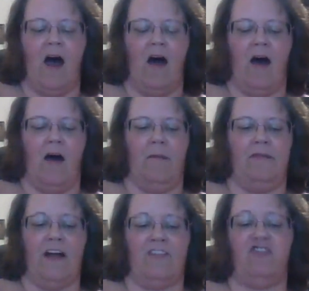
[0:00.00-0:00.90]

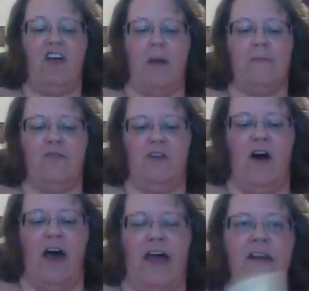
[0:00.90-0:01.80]
That's chapter
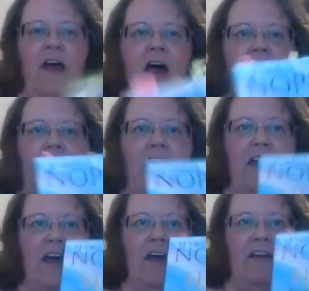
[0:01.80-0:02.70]
9
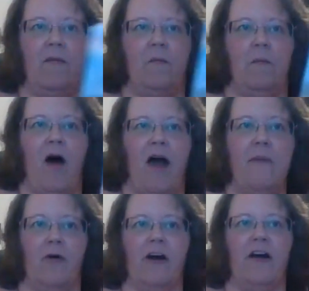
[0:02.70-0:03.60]
in my
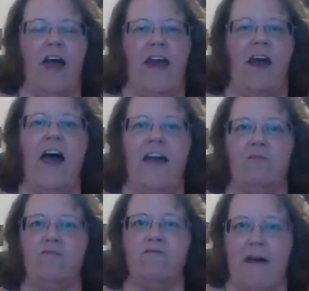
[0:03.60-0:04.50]
book. And
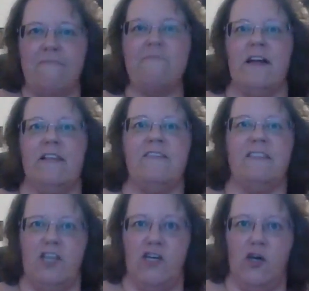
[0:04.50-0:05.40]
I
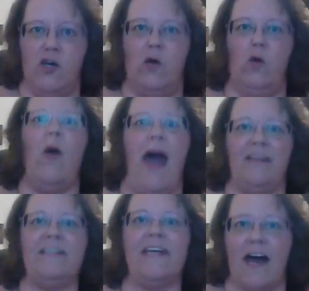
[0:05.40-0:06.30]
referenced you
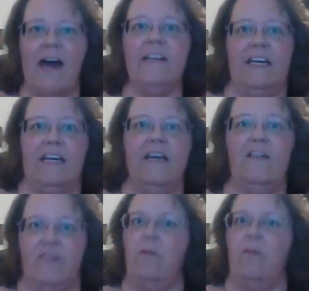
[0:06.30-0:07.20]
and Kelli.
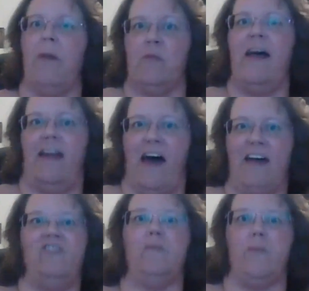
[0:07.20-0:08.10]
If you remember, I had
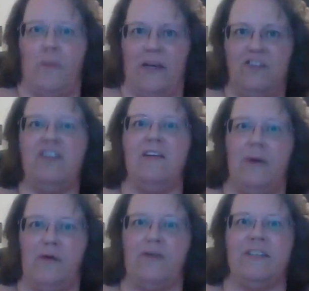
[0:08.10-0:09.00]
asked your permission
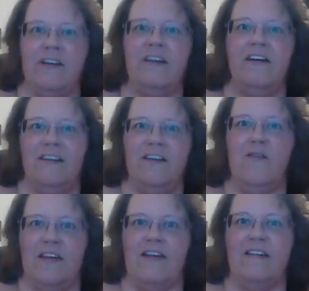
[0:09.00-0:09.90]
about
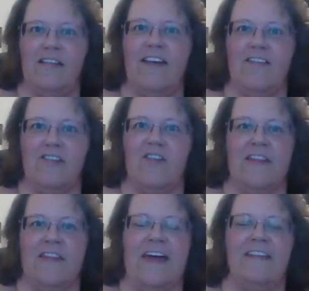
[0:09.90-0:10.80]
using like
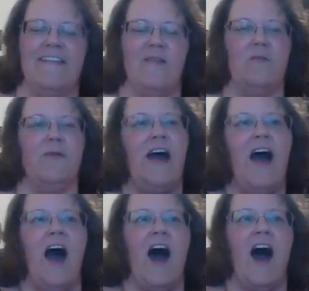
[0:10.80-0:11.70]
certain things in the book.
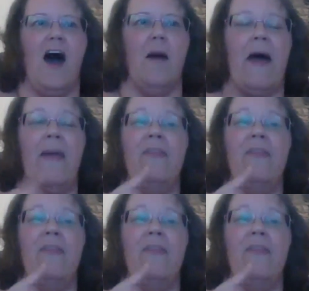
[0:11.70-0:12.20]
And